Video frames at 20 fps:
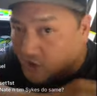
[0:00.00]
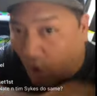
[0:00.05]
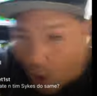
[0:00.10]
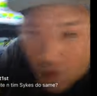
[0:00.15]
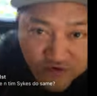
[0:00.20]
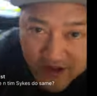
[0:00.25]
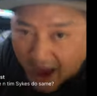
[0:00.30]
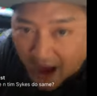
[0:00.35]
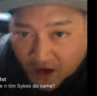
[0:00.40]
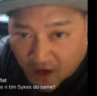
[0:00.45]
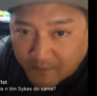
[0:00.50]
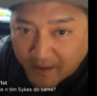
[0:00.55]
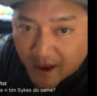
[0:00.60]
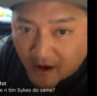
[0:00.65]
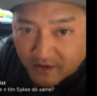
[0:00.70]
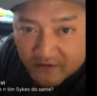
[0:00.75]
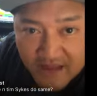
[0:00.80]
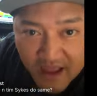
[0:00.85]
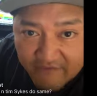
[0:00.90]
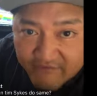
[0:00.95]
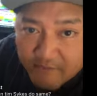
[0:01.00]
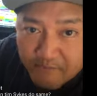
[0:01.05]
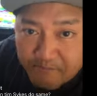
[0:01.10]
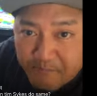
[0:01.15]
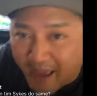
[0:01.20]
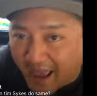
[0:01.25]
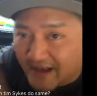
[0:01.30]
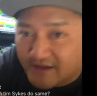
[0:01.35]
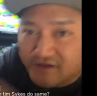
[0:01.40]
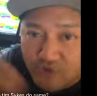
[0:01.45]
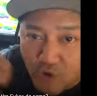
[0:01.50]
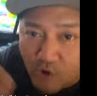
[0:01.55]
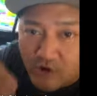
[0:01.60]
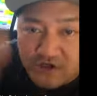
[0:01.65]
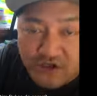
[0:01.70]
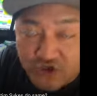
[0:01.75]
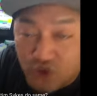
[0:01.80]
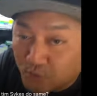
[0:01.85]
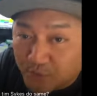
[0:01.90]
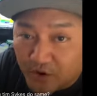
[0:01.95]
No doubt about it. They have a
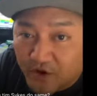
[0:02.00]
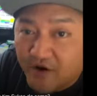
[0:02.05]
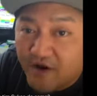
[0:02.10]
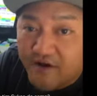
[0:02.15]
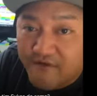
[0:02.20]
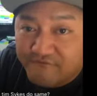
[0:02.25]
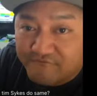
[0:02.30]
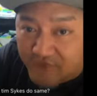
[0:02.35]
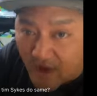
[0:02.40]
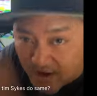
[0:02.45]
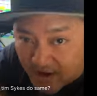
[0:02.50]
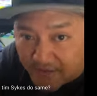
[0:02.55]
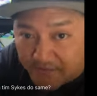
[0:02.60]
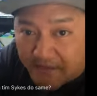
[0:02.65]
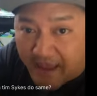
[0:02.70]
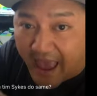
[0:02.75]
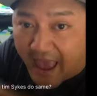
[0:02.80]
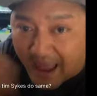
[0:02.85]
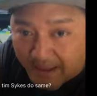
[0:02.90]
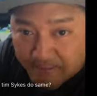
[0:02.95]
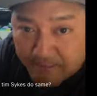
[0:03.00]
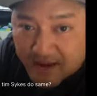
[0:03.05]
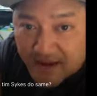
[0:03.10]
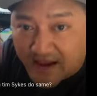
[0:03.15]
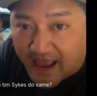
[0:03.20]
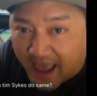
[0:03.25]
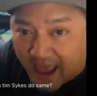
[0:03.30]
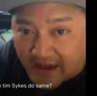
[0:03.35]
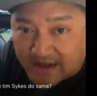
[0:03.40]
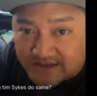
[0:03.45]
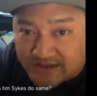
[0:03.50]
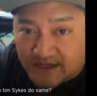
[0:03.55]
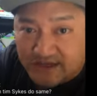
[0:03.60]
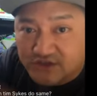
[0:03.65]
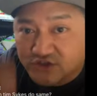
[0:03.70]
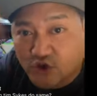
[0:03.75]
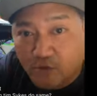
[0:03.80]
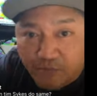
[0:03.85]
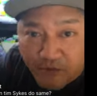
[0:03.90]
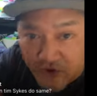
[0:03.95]
backdoor, super fucking admin
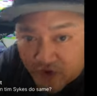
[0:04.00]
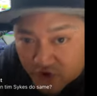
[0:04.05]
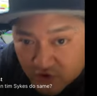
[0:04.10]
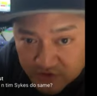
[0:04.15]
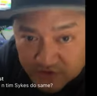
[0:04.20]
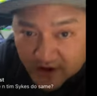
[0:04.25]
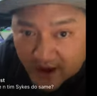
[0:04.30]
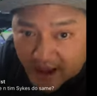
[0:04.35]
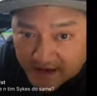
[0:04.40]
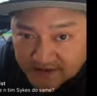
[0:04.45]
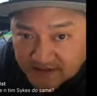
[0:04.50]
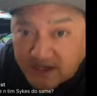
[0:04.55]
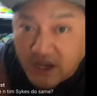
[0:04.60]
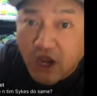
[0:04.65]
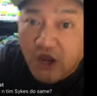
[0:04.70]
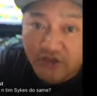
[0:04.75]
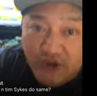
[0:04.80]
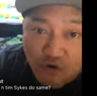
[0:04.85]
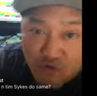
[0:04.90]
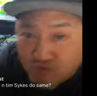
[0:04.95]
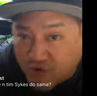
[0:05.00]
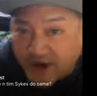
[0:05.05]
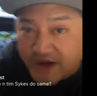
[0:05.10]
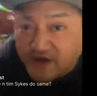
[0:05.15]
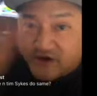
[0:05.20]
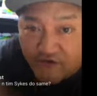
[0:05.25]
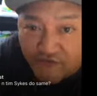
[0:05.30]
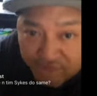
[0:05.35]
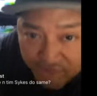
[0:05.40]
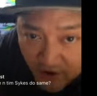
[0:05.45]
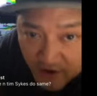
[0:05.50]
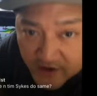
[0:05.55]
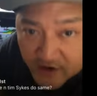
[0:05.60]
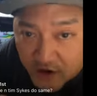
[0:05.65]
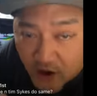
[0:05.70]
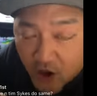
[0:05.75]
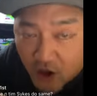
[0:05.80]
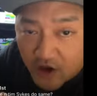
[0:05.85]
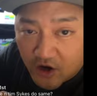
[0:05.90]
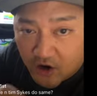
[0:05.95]
access, super user access. They're reading your
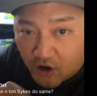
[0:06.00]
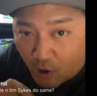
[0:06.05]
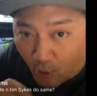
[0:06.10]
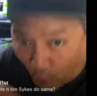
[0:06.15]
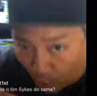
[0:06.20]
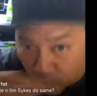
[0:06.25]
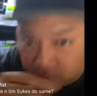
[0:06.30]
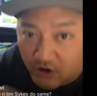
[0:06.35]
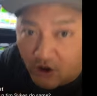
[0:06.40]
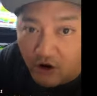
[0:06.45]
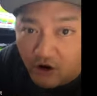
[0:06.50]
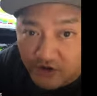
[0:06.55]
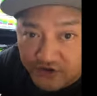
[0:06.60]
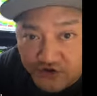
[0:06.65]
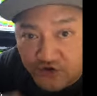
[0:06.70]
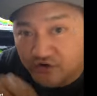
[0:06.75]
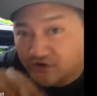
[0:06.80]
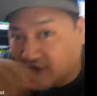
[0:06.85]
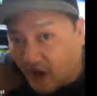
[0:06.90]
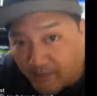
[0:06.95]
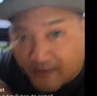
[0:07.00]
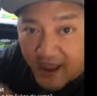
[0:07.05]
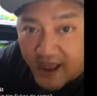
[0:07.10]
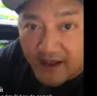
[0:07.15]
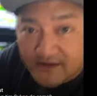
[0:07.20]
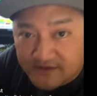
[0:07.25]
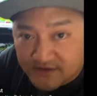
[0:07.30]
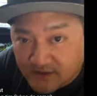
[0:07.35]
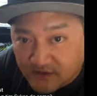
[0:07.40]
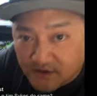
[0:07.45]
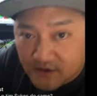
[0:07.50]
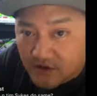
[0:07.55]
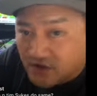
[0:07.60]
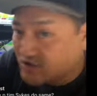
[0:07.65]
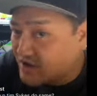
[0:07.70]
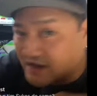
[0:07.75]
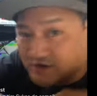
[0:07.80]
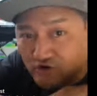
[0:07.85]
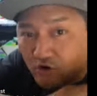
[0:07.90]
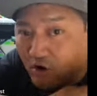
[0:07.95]
fucking hold cards, you dumbass.
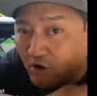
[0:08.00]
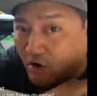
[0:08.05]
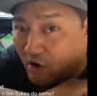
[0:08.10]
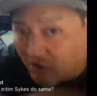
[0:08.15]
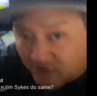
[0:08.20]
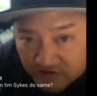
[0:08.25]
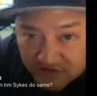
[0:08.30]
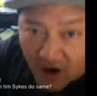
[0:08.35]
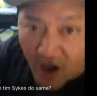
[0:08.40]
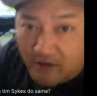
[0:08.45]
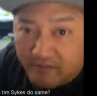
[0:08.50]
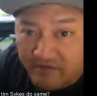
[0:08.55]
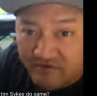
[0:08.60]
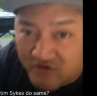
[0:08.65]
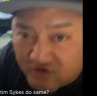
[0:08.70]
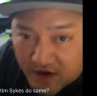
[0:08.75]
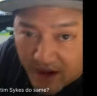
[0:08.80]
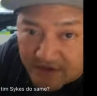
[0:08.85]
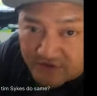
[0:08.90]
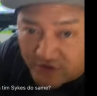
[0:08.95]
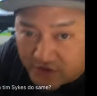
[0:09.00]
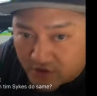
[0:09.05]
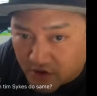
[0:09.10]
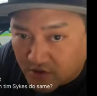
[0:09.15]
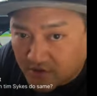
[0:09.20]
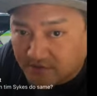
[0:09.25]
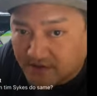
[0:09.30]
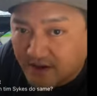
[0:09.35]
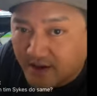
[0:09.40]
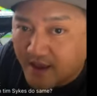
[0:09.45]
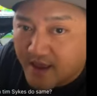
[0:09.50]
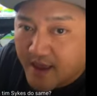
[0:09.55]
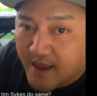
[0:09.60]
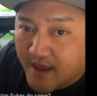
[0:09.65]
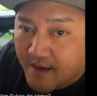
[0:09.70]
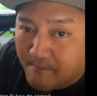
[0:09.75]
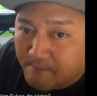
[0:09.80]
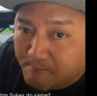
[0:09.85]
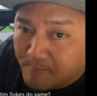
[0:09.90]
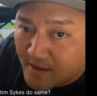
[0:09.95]
You guys are all dumb if you guys are
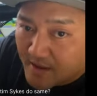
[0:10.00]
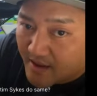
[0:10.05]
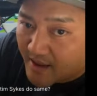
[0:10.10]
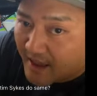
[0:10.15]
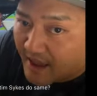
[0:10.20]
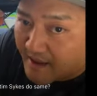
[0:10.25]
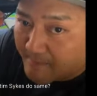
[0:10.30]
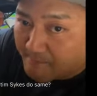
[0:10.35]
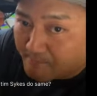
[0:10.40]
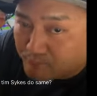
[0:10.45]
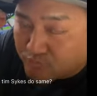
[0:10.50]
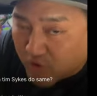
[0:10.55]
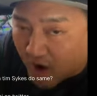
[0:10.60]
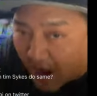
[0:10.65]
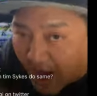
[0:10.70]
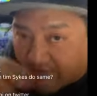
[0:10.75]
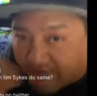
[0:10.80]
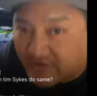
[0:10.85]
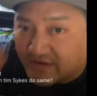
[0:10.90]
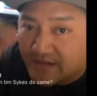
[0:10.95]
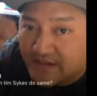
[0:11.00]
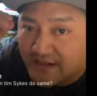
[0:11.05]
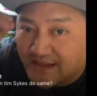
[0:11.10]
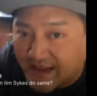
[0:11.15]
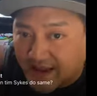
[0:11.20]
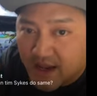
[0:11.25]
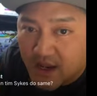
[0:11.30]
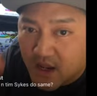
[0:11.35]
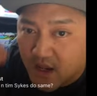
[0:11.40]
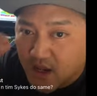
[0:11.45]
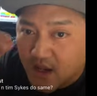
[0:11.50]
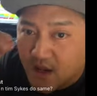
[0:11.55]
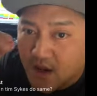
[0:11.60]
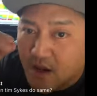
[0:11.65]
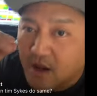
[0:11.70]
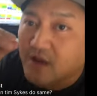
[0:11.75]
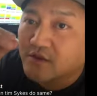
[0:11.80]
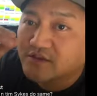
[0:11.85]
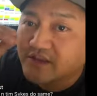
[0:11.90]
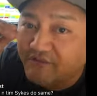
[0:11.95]
using a privately
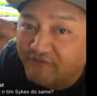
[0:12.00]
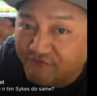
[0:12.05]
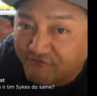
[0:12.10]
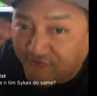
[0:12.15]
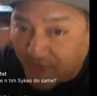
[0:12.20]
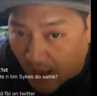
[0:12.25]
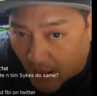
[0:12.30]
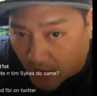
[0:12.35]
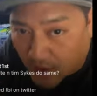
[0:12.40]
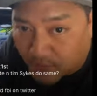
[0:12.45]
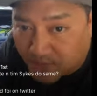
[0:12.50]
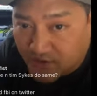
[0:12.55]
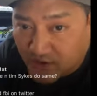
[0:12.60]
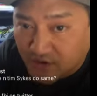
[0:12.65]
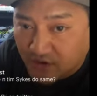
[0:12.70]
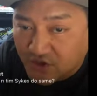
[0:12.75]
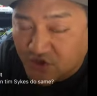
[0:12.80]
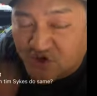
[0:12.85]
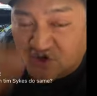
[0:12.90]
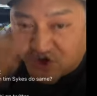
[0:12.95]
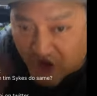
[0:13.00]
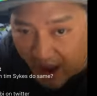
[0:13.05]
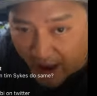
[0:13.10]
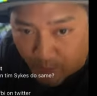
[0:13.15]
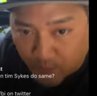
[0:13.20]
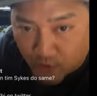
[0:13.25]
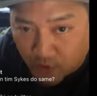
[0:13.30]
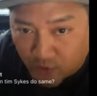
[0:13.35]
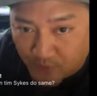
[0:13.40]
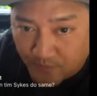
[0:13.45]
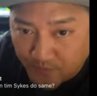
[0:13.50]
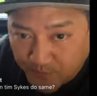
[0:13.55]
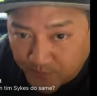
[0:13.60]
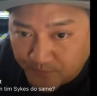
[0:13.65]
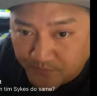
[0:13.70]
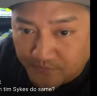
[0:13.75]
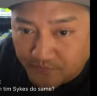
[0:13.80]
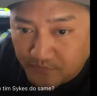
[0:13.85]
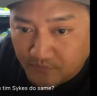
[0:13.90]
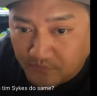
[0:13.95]
developed chat room.